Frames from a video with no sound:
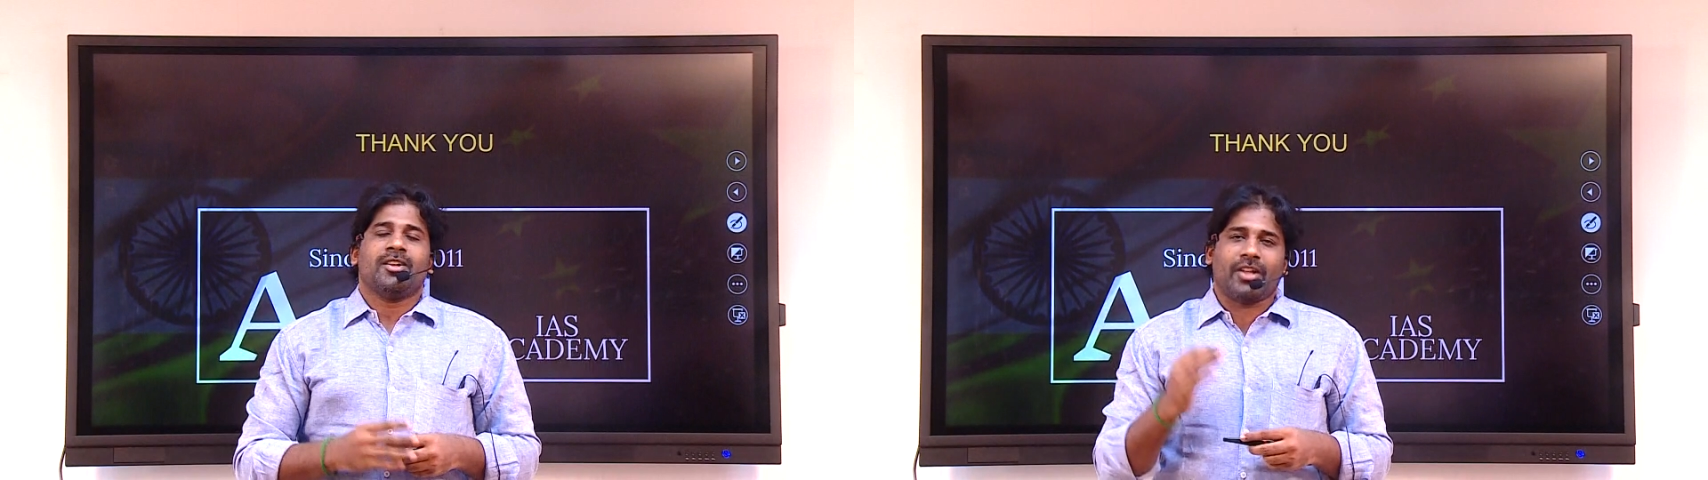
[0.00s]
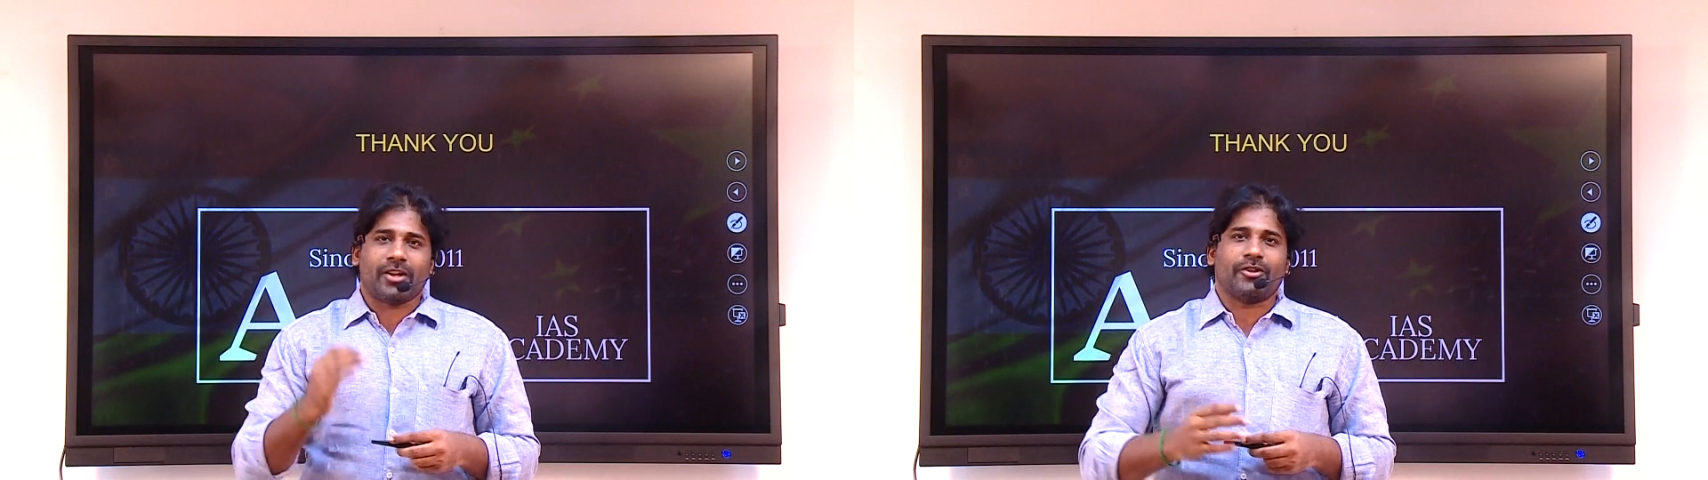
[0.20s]

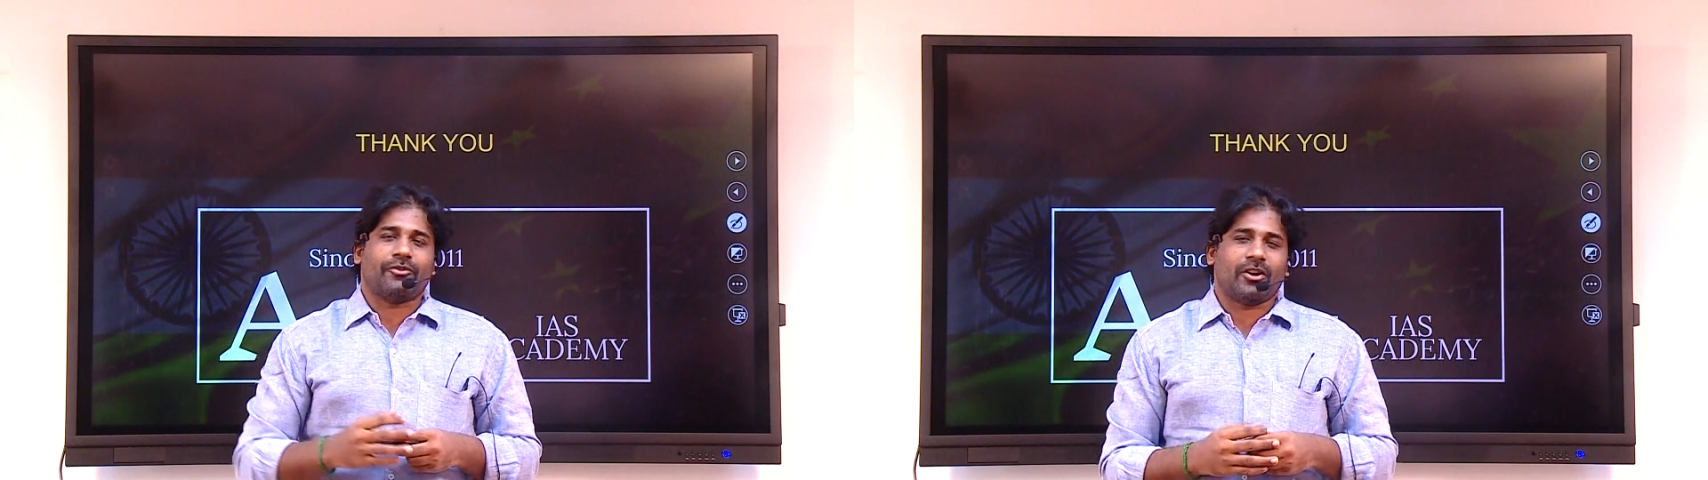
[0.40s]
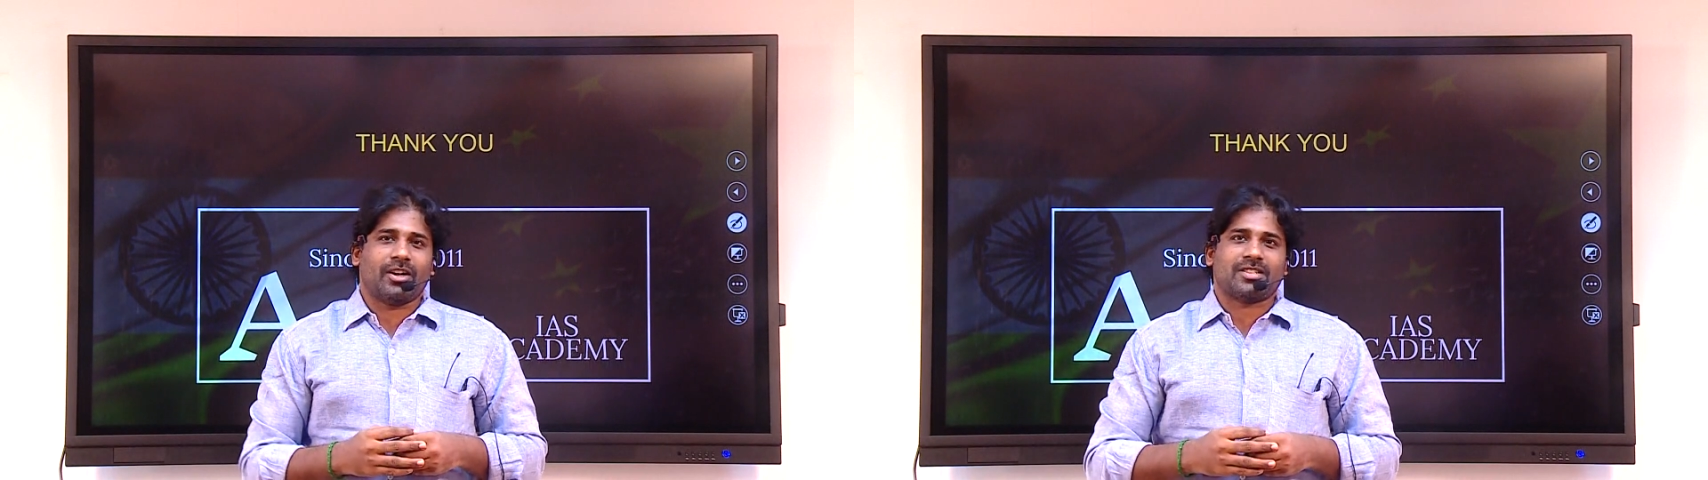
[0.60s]
Thank you
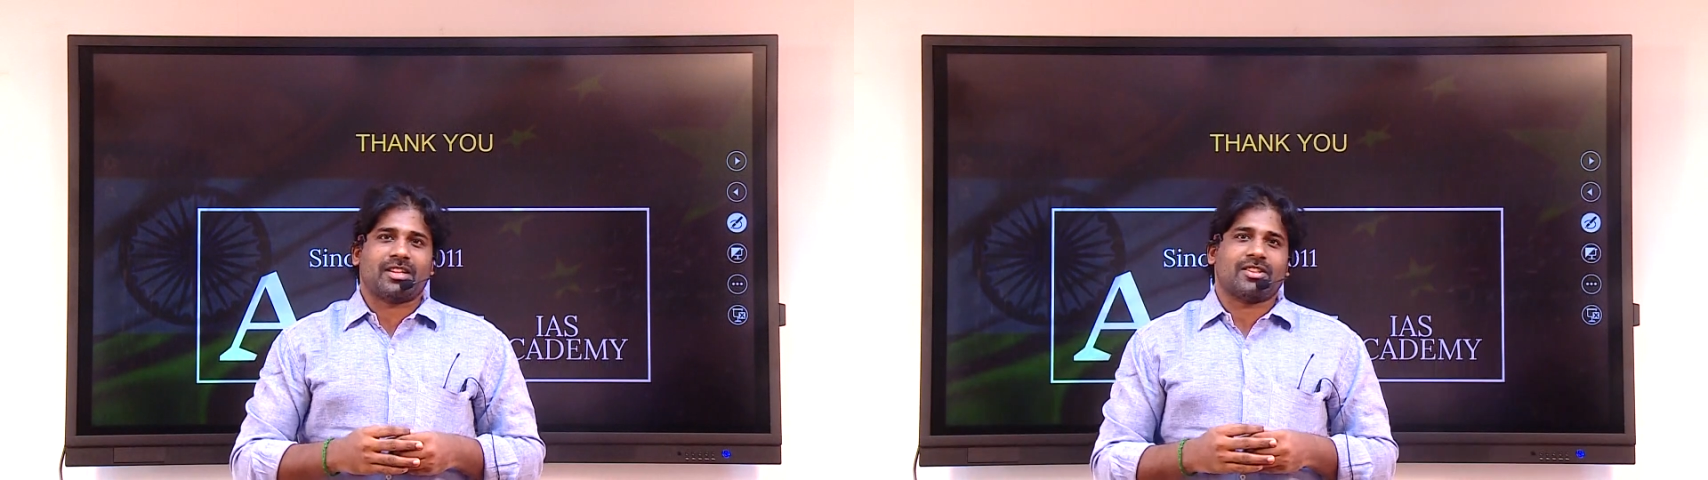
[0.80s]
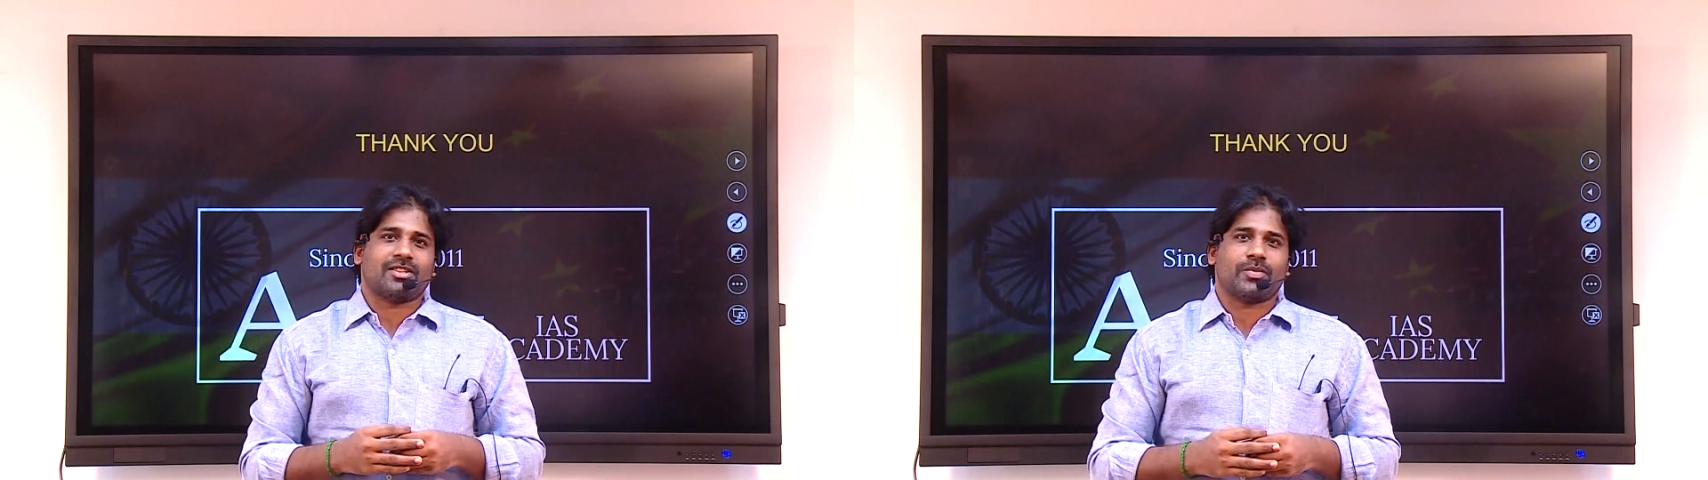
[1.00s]
for
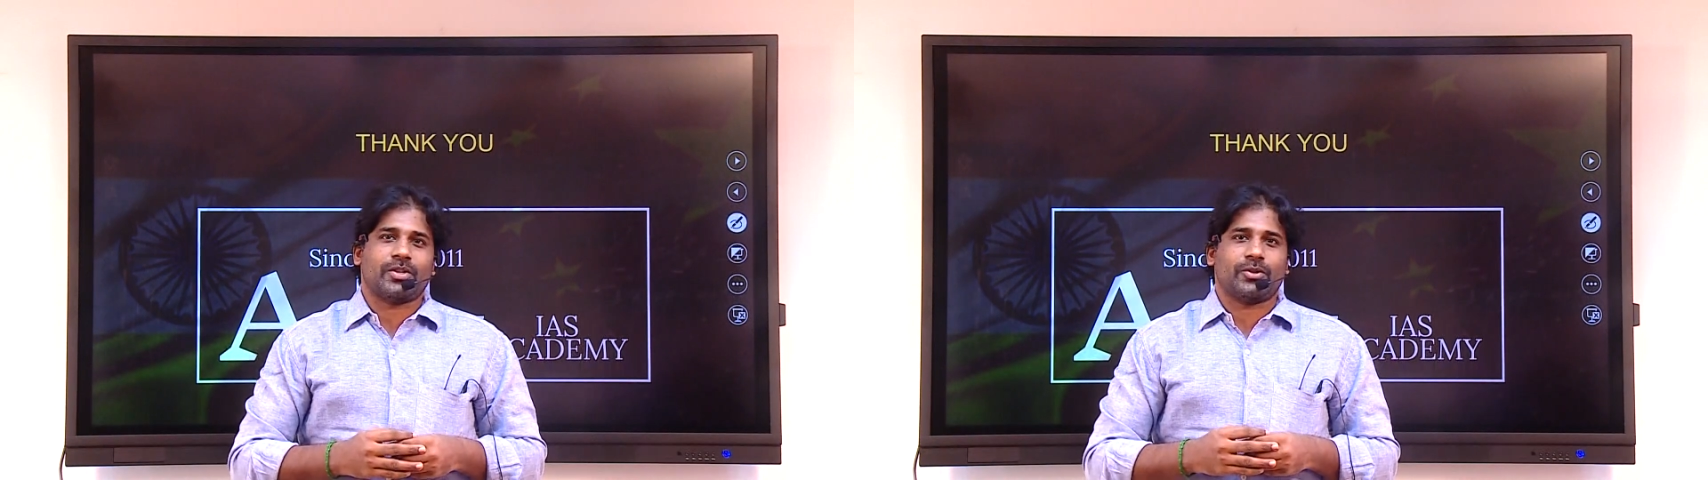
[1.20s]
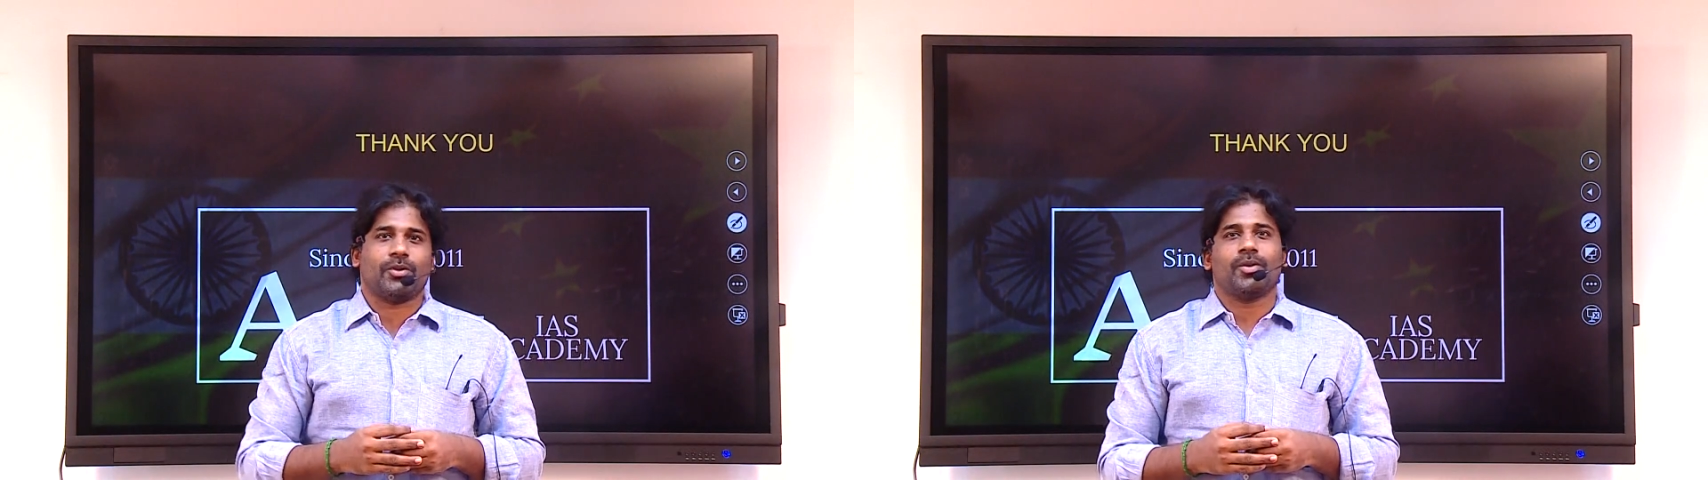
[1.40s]
listening this
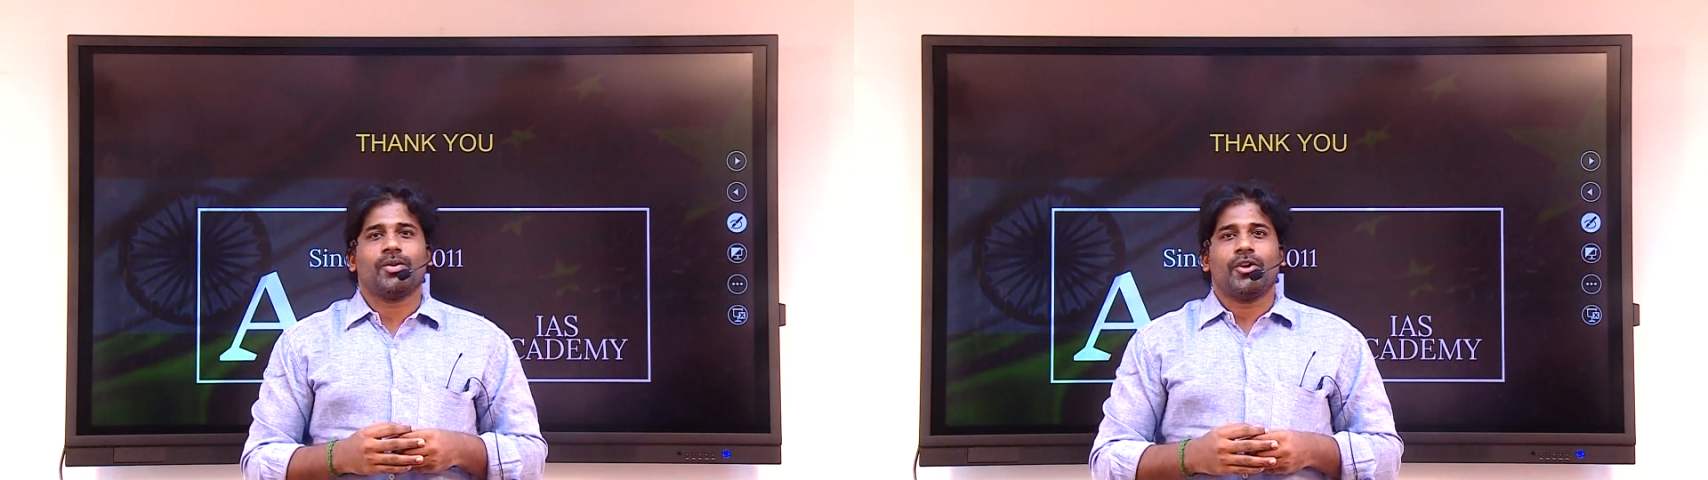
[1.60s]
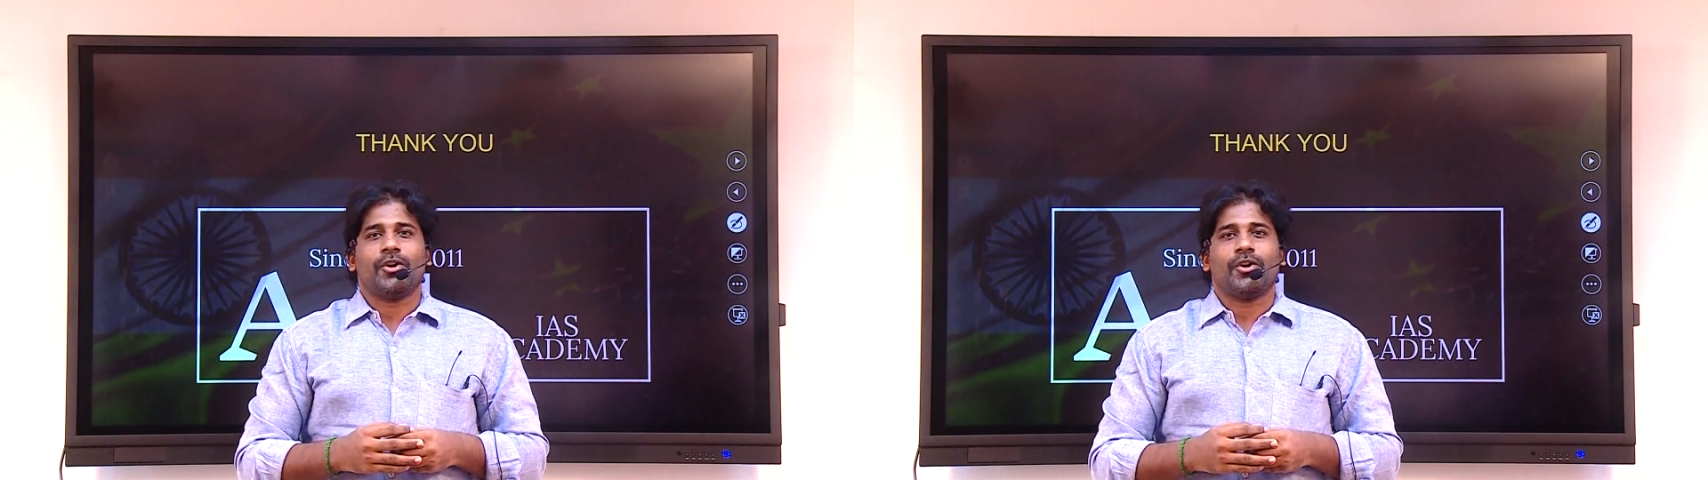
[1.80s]
video.